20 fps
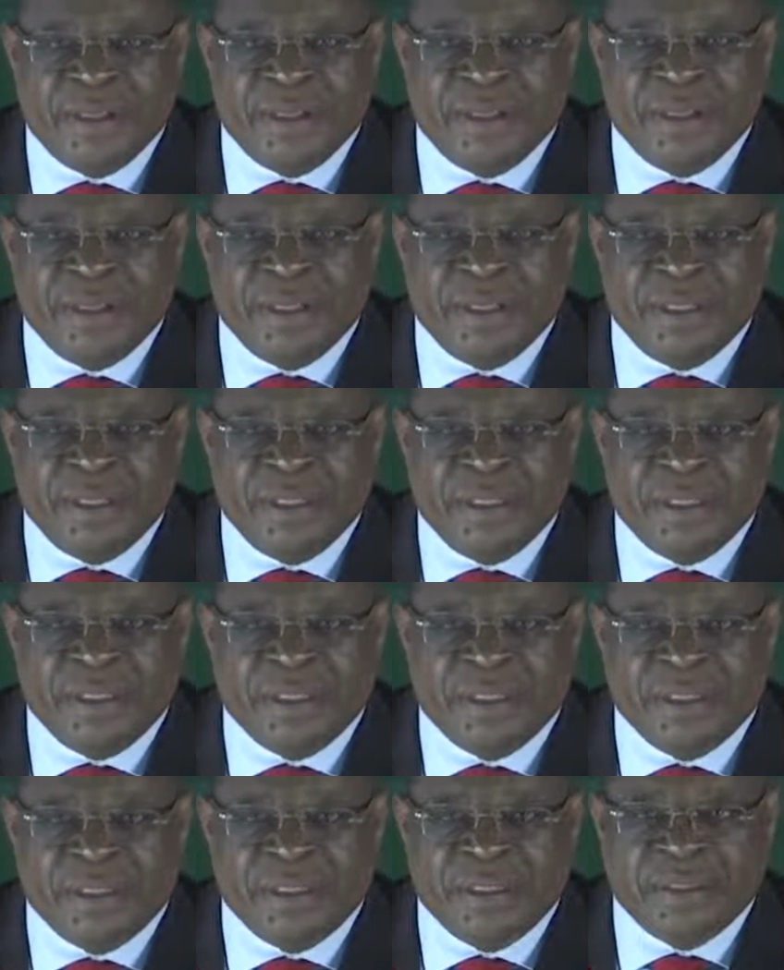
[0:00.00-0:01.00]

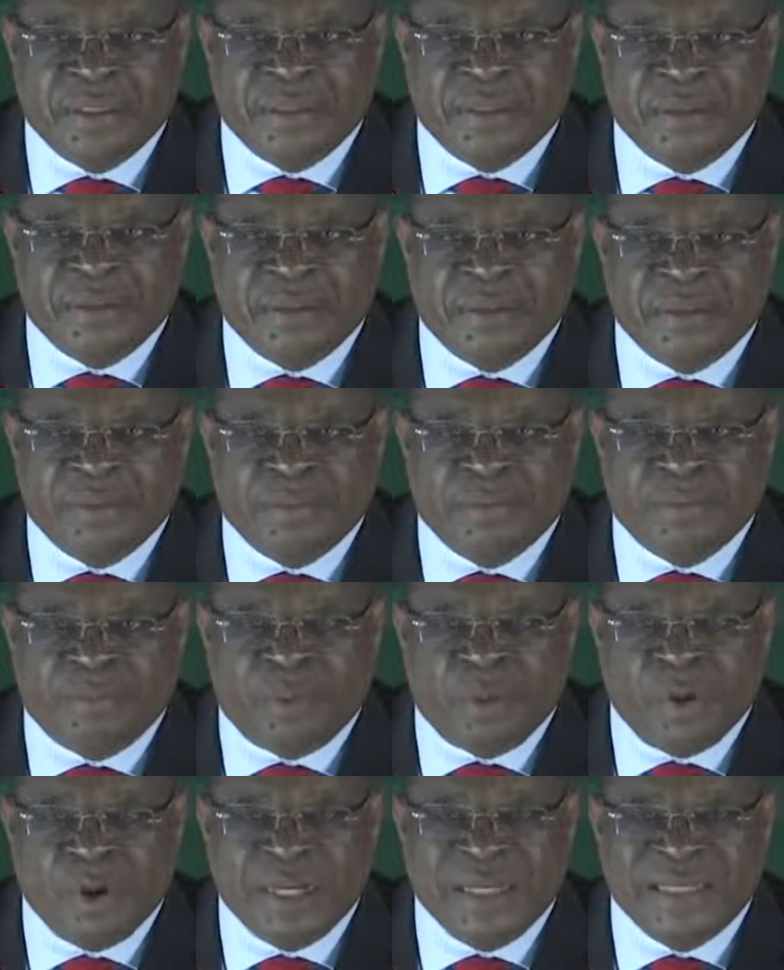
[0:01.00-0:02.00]
the
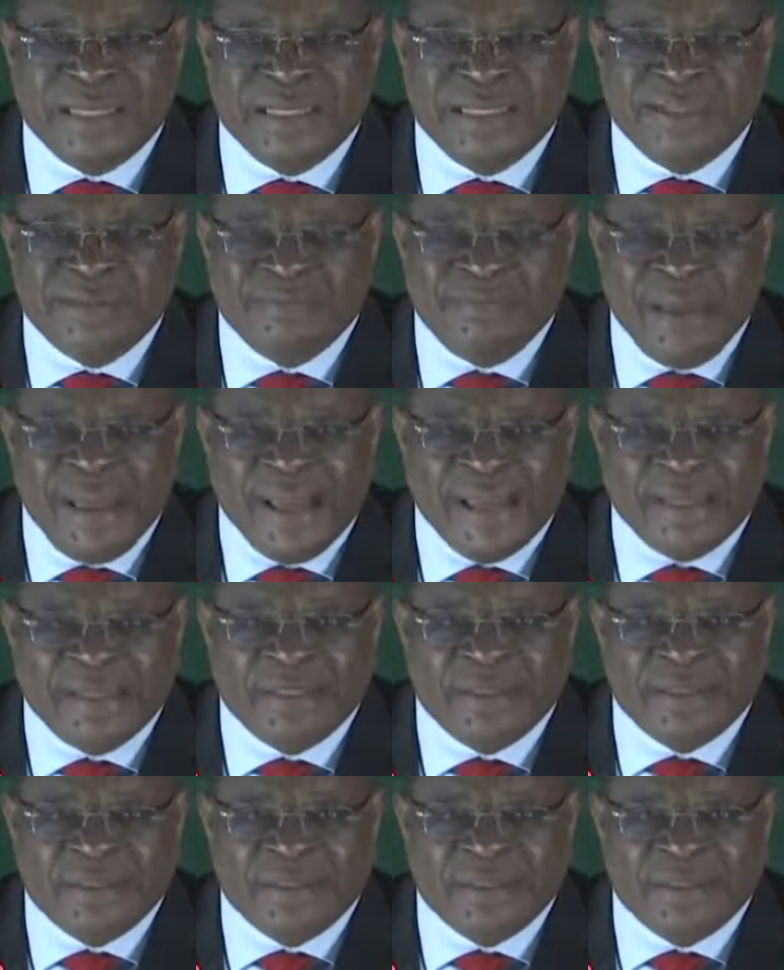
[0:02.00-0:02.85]
point is made